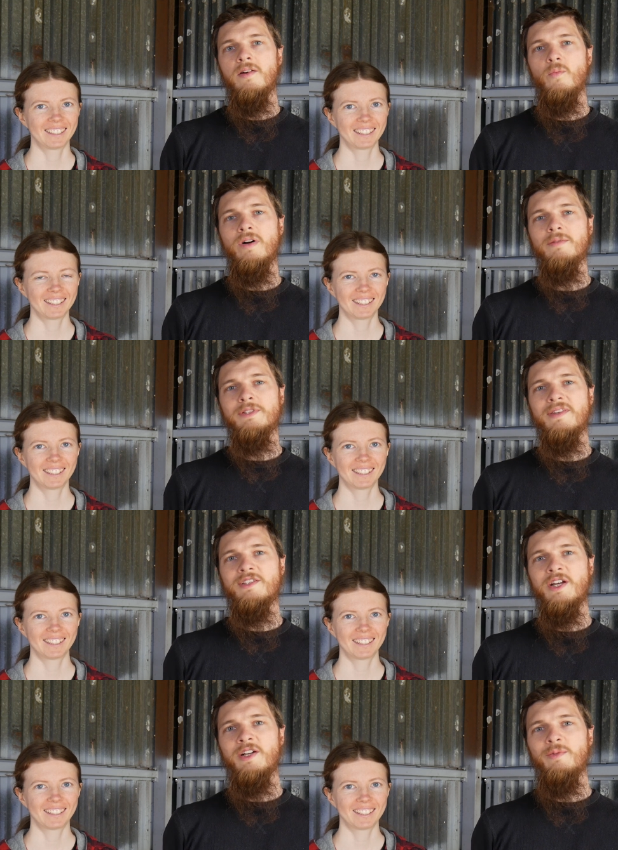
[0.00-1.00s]
Speaker 1: Welcome to
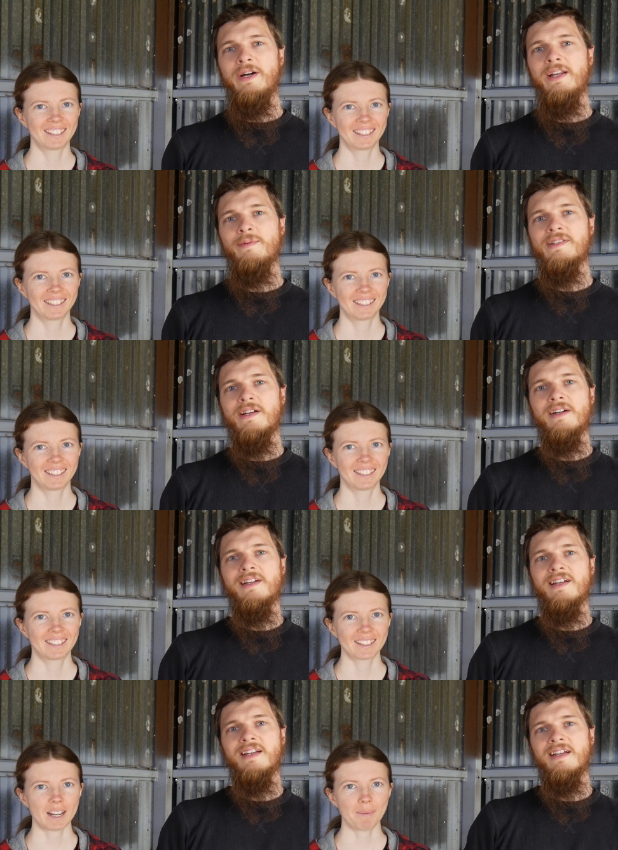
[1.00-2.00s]
the channel. My name is
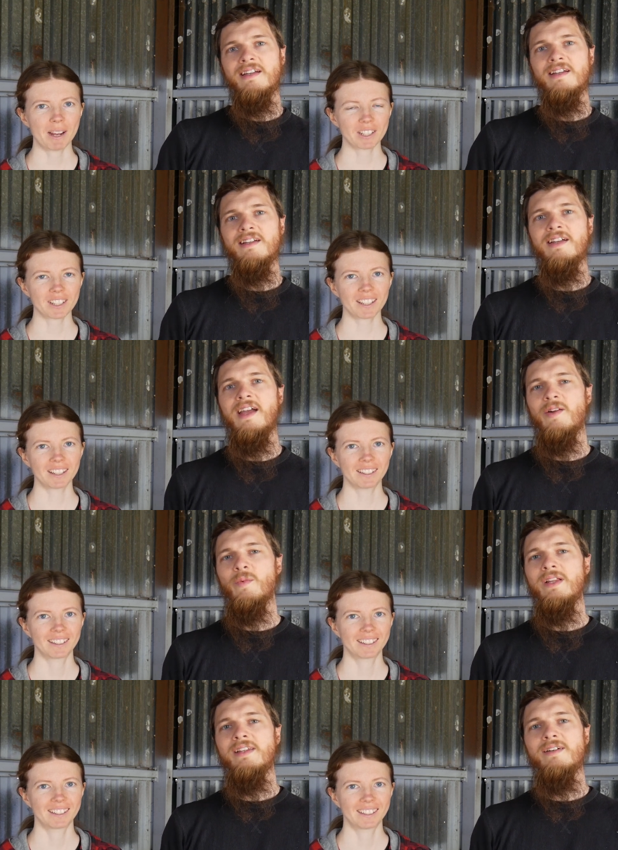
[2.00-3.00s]
Doug. I'm Ashley.
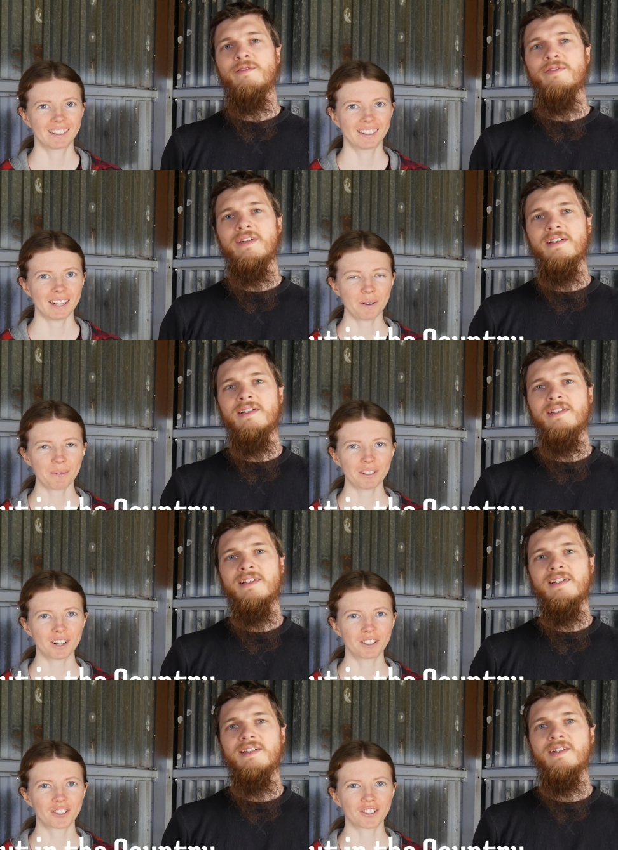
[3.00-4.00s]
And we live out in the
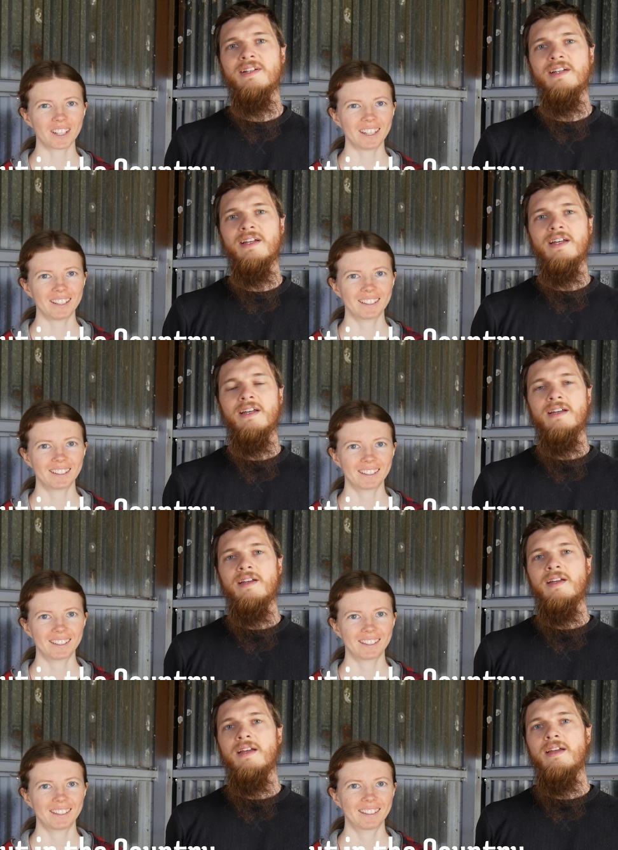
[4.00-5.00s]
country.
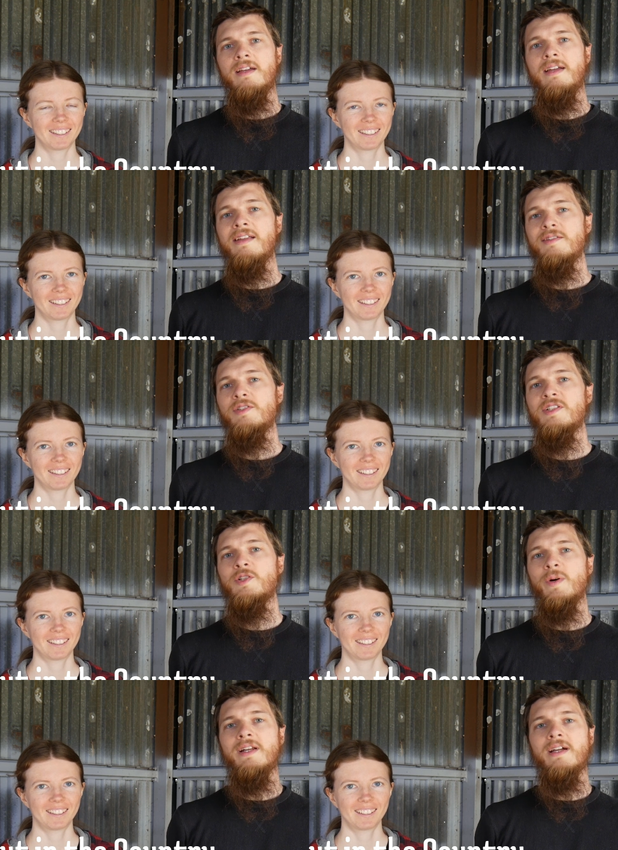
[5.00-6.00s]
In case you're
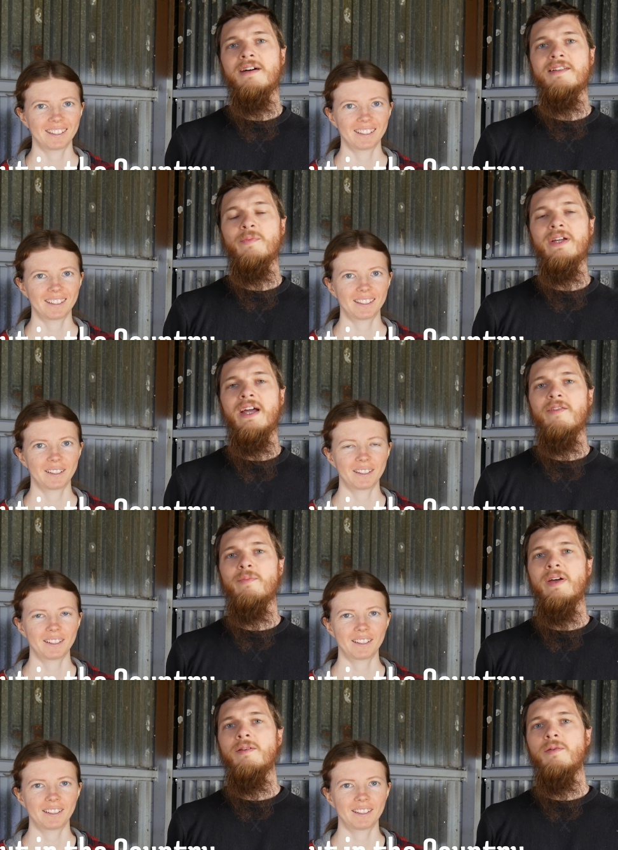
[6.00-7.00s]
just joining us, we
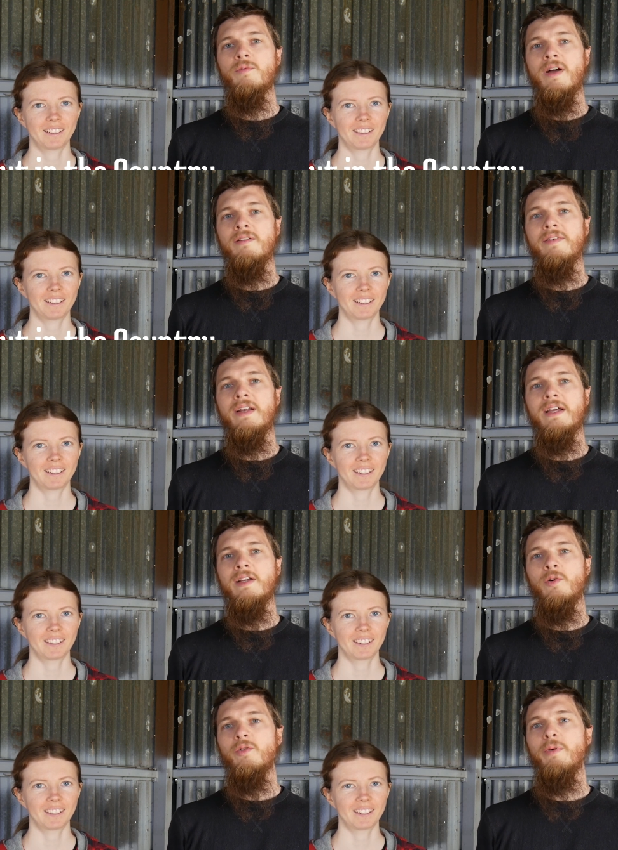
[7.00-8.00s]
have been
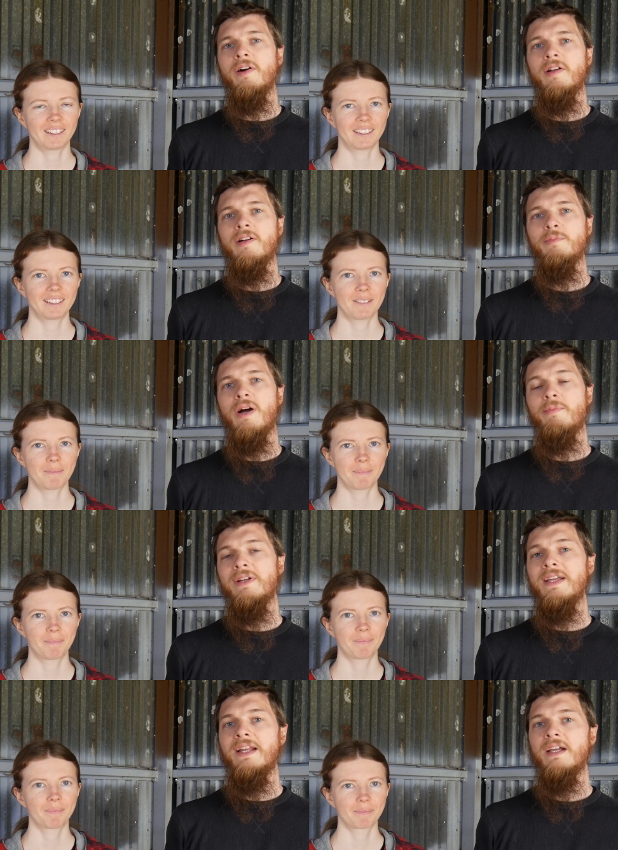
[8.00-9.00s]
renovating an old barn on our
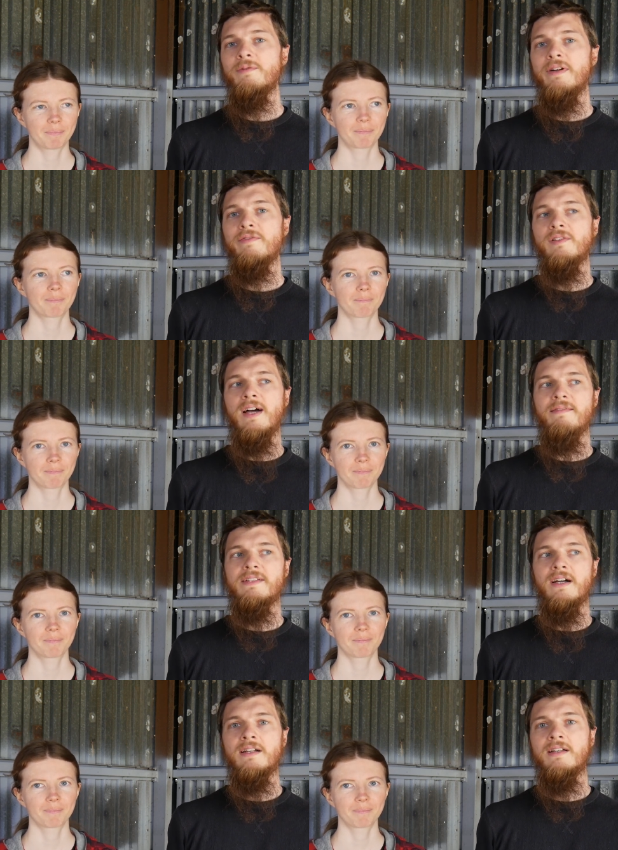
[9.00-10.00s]
property, getting it ready for
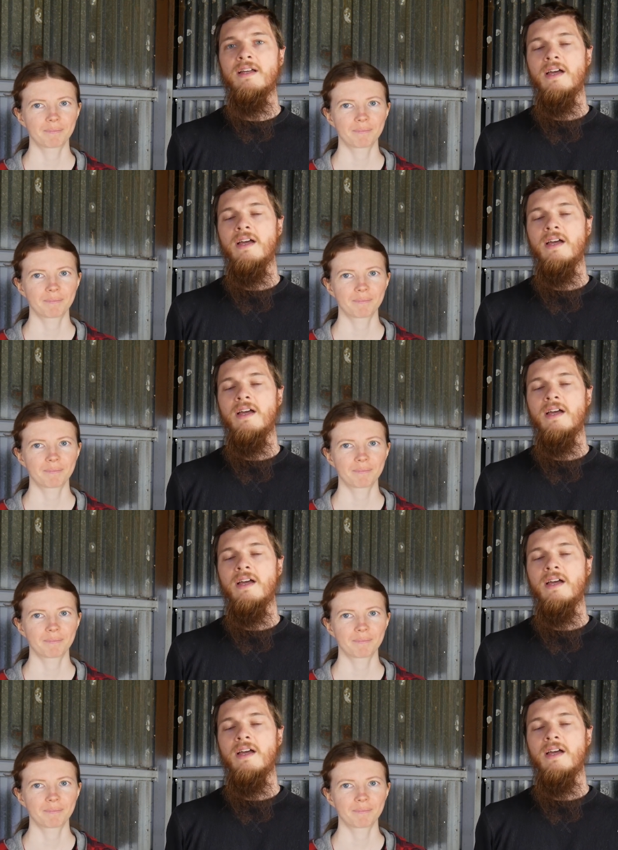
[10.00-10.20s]
livestock.